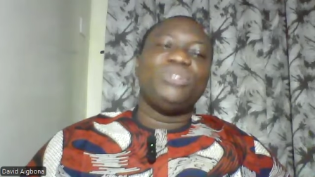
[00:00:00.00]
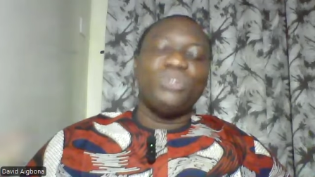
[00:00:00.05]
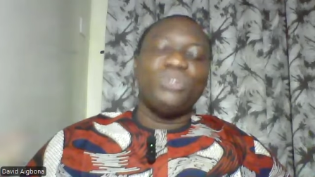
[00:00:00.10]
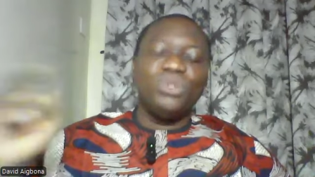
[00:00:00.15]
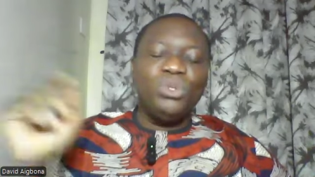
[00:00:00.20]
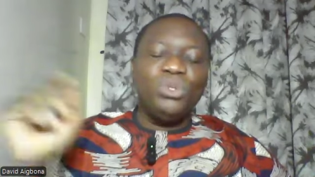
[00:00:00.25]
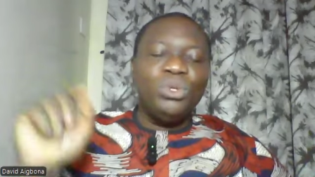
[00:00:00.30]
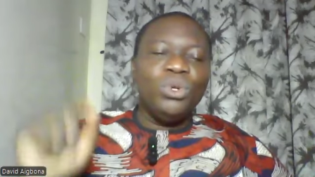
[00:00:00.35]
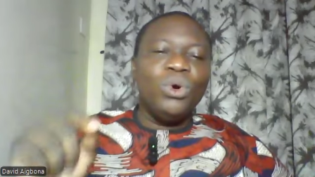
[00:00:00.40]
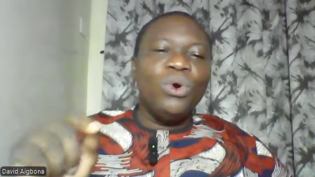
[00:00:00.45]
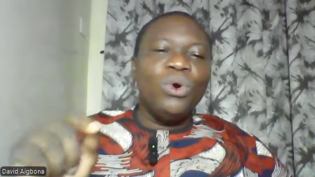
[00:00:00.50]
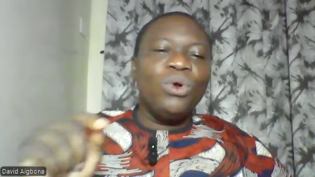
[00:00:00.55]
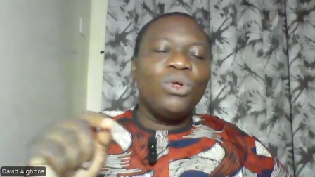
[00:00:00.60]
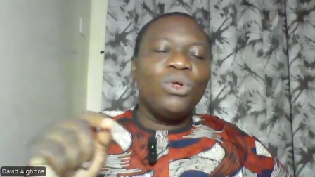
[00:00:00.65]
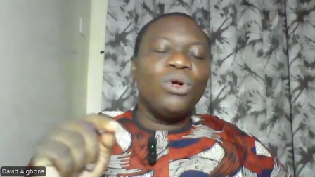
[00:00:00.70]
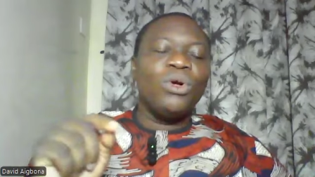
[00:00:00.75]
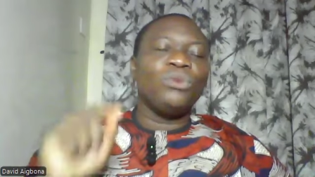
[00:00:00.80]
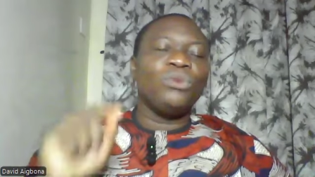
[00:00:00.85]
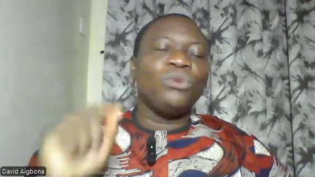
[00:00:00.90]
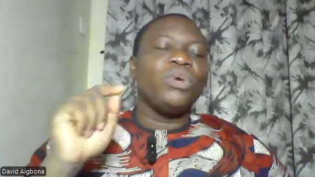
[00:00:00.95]
to know
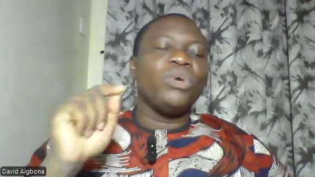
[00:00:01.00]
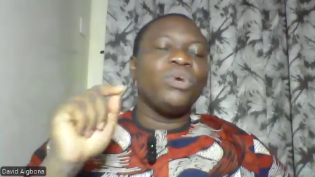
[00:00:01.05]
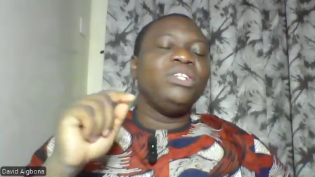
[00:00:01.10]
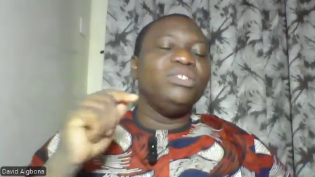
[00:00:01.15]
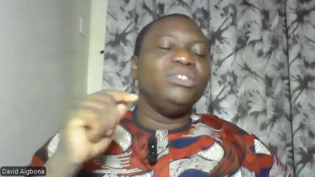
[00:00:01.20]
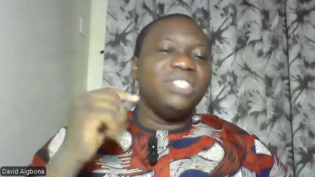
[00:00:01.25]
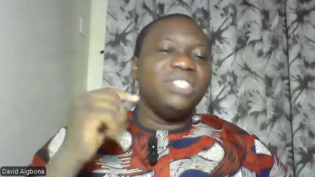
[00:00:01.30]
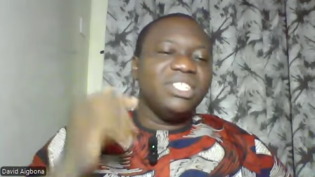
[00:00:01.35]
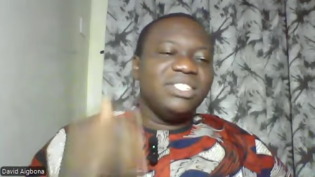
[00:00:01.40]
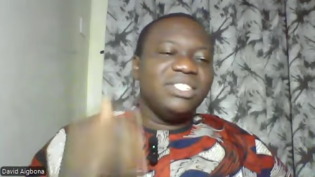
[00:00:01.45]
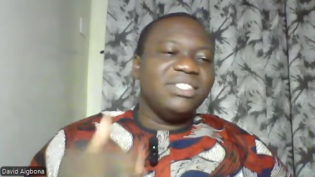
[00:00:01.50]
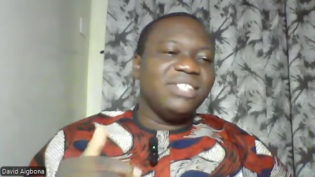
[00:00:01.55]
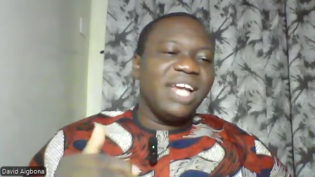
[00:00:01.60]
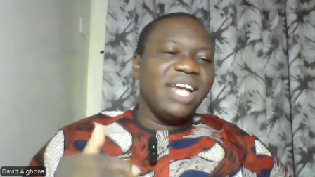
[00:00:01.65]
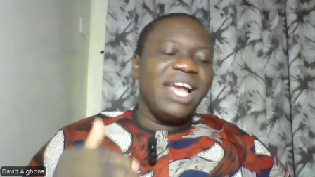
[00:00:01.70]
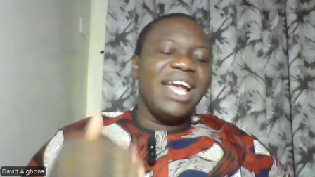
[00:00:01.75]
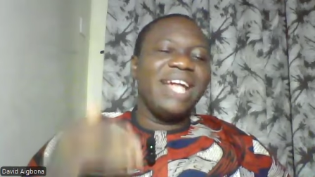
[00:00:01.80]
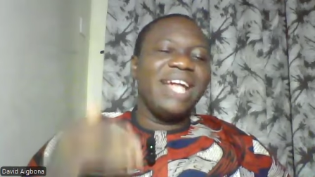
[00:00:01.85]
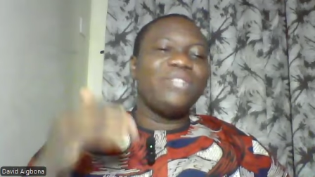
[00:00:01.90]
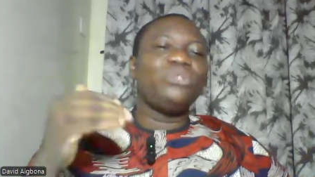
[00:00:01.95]
God, when you
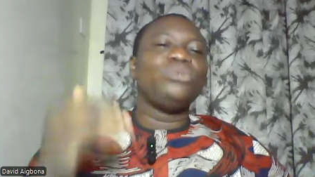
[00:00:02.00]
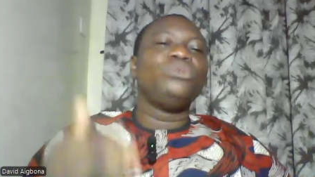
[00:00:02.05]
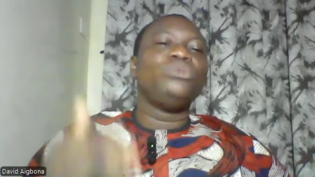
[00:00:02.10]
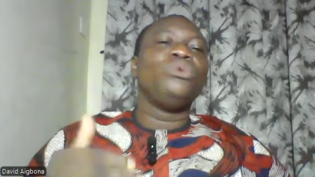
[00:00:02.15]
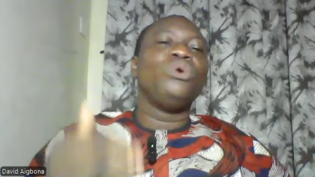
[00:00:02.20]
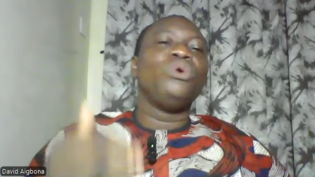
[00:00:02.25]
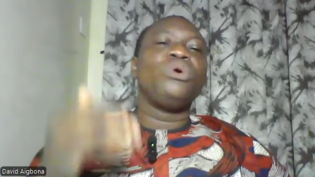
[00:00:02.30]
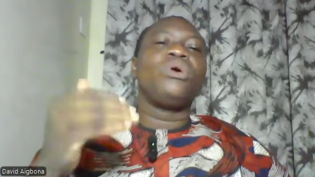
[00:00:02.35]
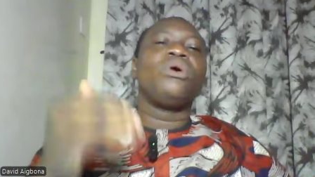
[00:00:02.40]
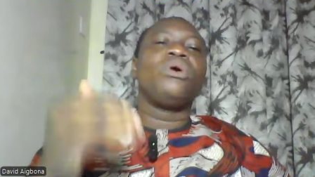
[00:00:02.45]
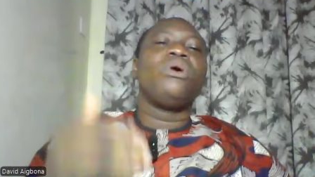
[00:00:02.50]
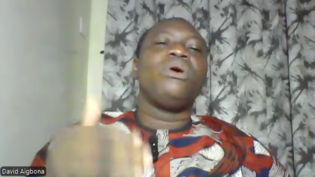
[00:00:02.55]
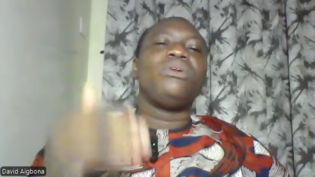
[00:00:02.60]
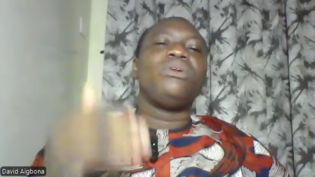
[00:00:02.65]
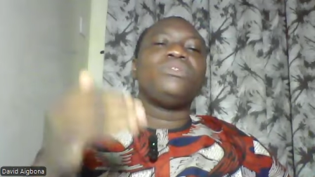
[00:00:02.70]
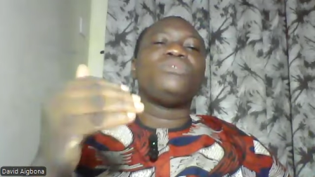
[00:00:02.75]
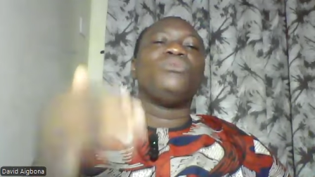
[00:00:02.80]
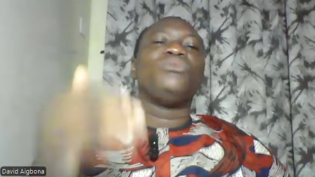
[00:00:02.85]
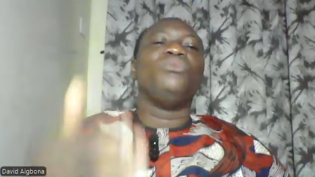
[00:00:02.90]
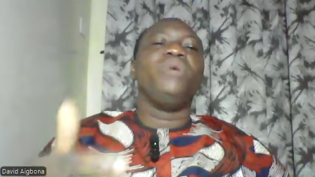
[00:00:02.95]
desire to know
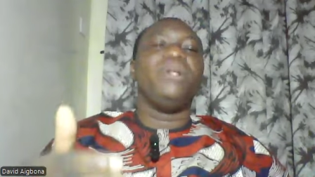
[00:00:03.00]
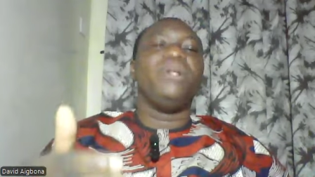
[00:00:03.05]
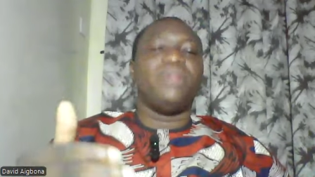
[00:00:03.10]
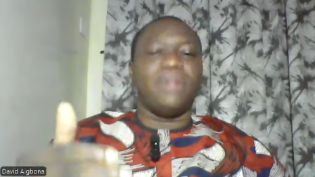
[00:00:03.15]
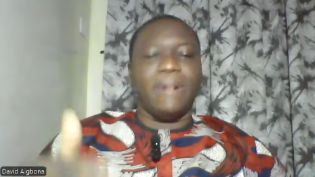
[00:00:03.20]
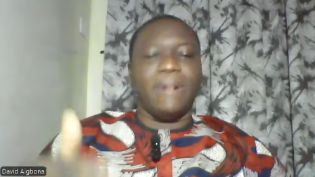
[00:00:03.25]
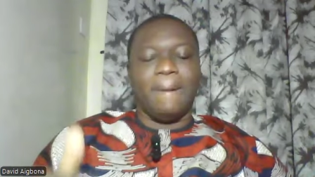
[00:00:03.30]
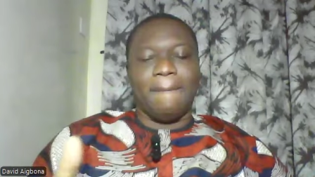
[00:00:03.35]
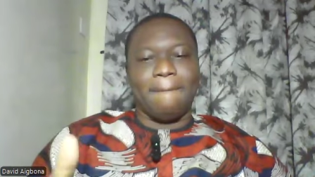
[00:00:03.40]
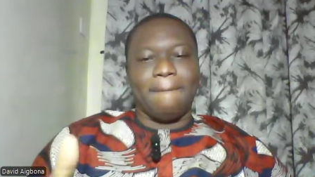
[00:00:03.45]
God's will,